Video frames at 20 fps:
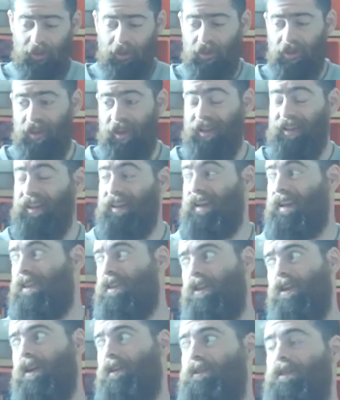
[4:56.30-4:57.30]

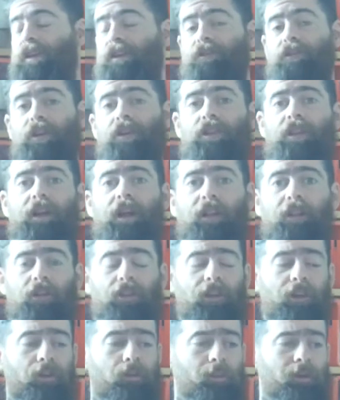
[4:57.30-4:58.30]
salience of the recent
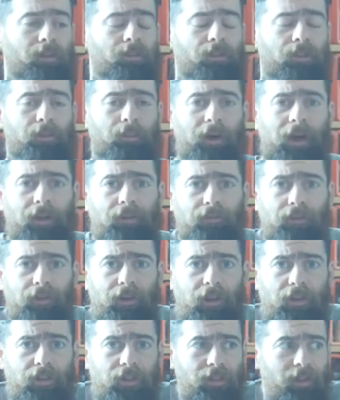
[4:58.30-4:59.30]
LSD experience and the
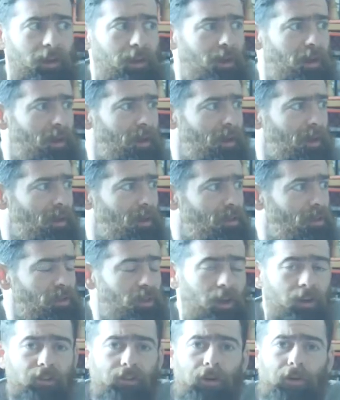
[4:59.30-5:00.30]
mindfulness and the
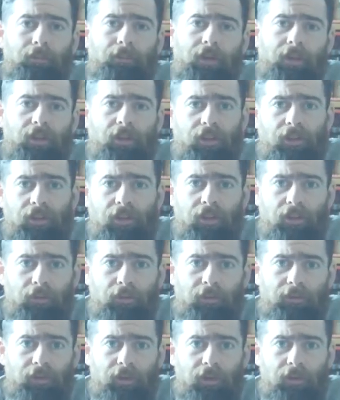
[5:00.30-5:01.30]
synchromysticism
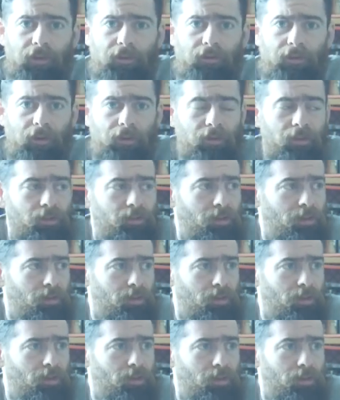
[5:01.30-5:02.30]
of the universe,
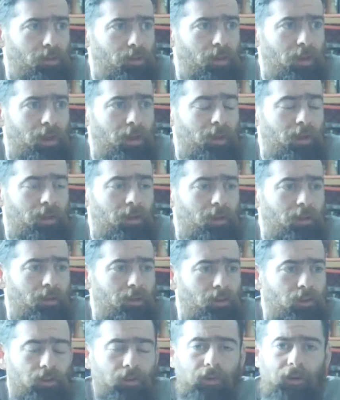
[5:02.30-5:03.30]
just
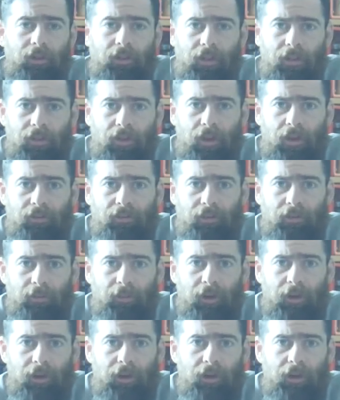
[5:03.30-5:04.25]
shooting this stuff into my